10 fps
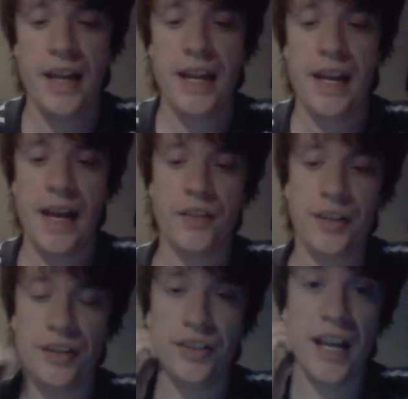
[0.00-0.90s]
It has
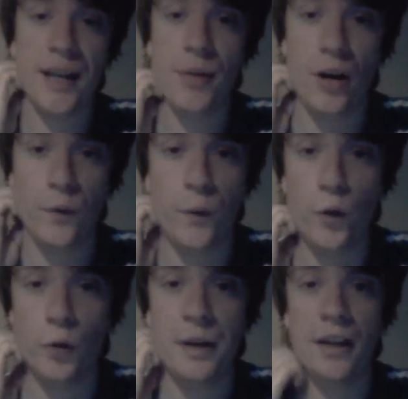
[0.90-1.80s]
the same old
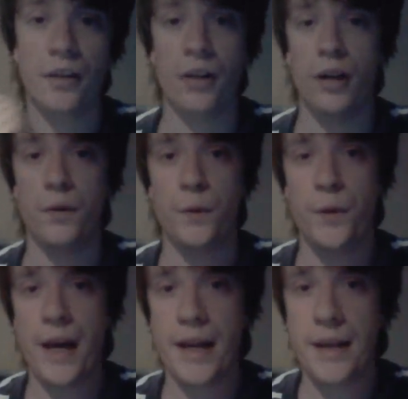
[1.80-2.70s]
formula of
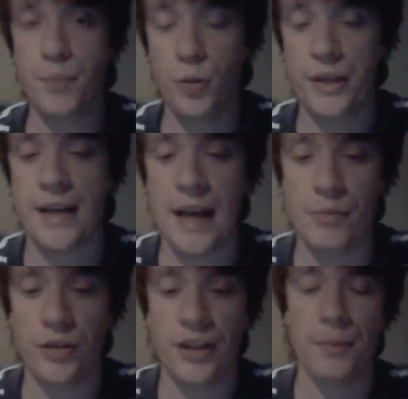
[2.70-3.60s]
they put their
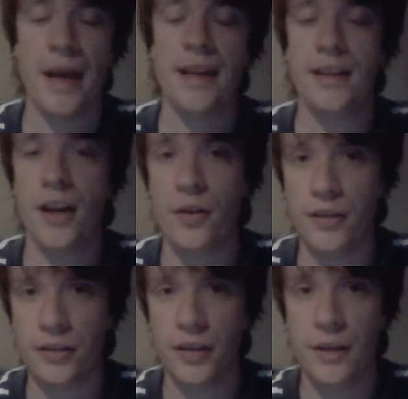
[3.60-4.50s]
cameras up, they go to
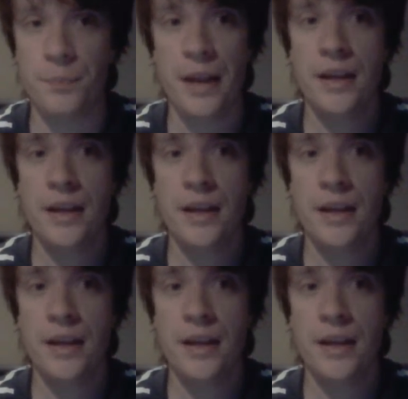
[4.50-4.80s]
sleep,